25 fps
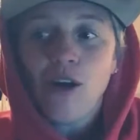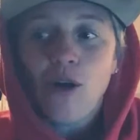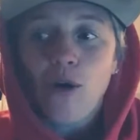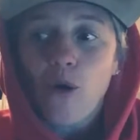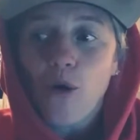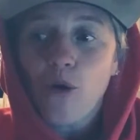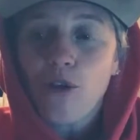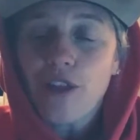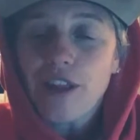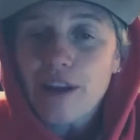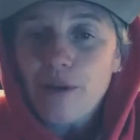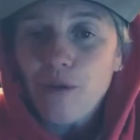
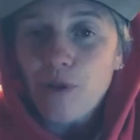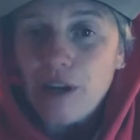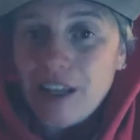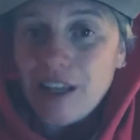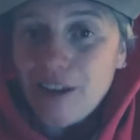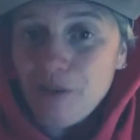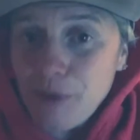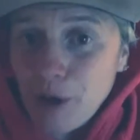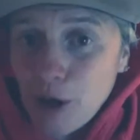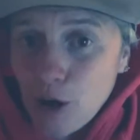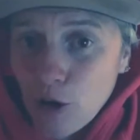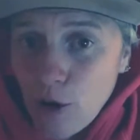or they didn't want to
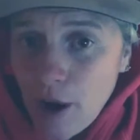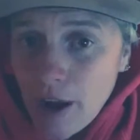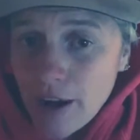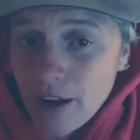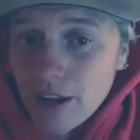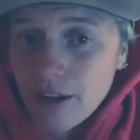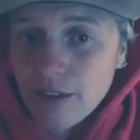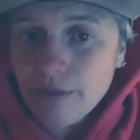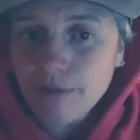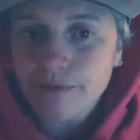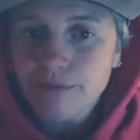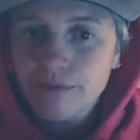give me
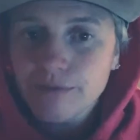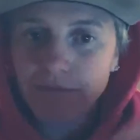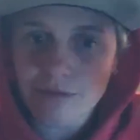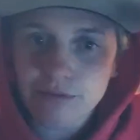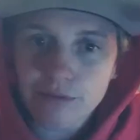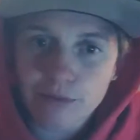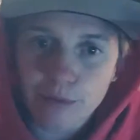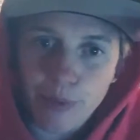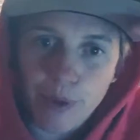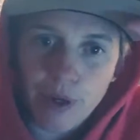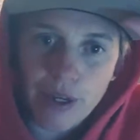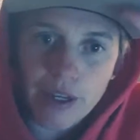credit,
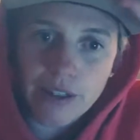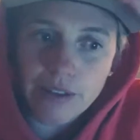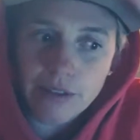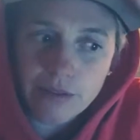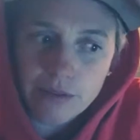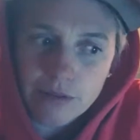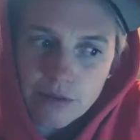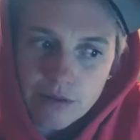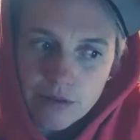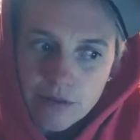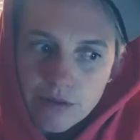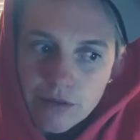
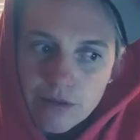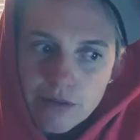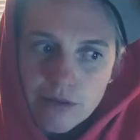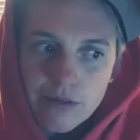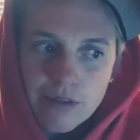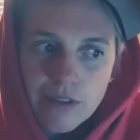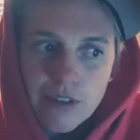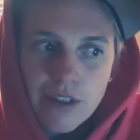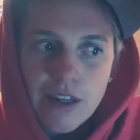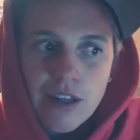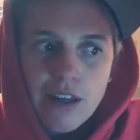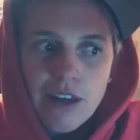but
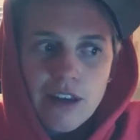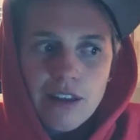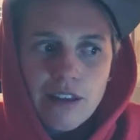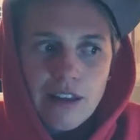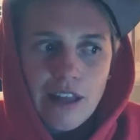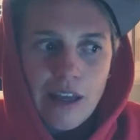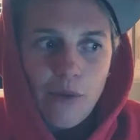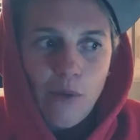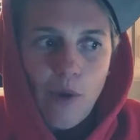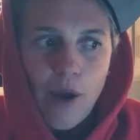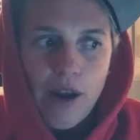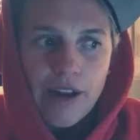
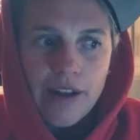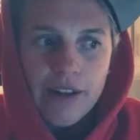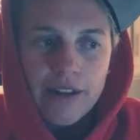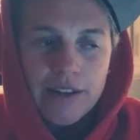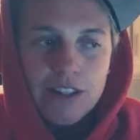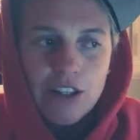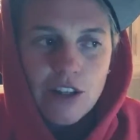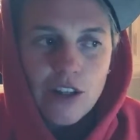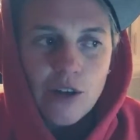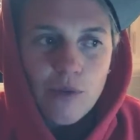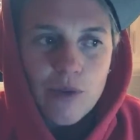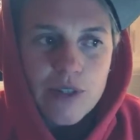they waited
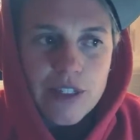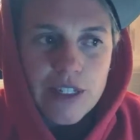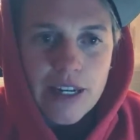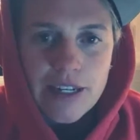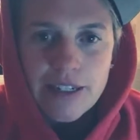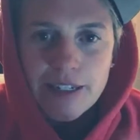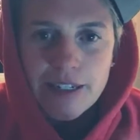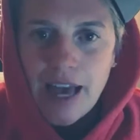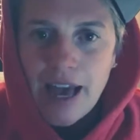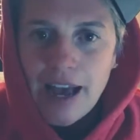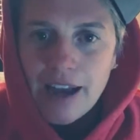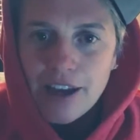until it was in a
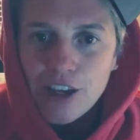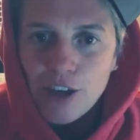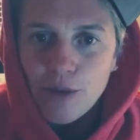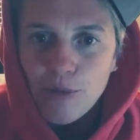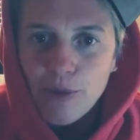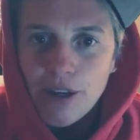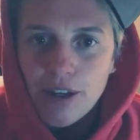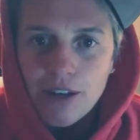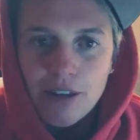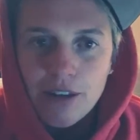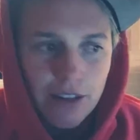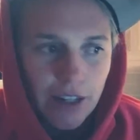
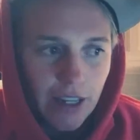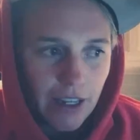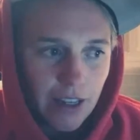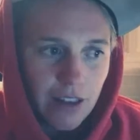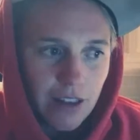document like